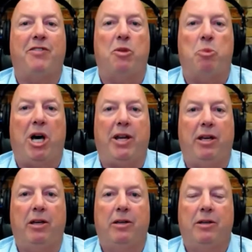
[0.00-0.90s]
in the
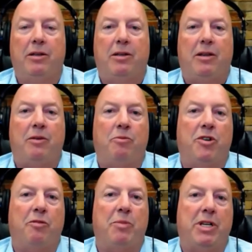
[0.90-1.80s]
body. And
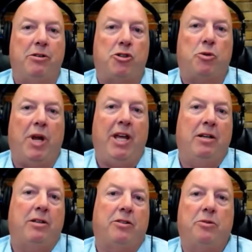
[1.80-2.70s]
we've been
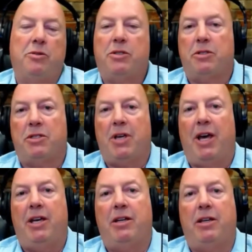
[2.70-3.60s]
trained through
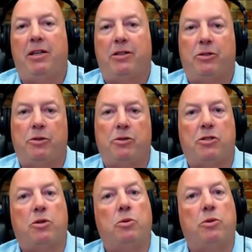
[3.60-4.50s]
society, through
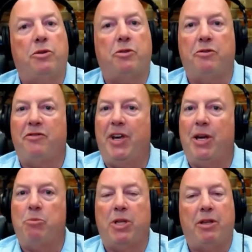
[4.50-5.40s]
school, through
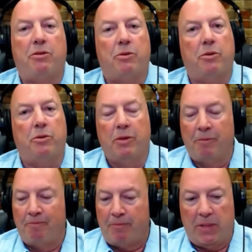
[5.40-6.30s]
family, through
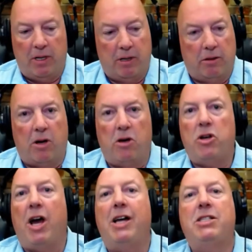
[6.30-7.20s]
all
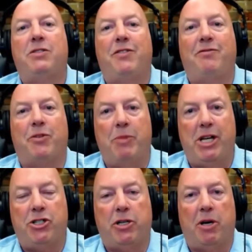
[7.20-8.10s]
kinds of
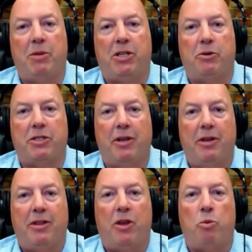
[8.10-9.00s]
information coming to us
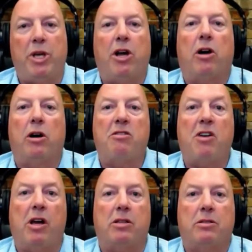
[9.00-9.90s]
that we are our
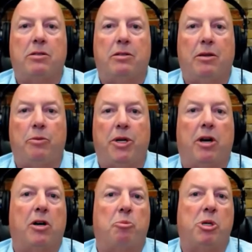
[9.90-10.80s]
thoughts and we
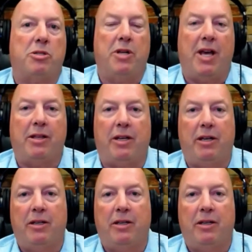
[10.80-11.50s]
are our personality.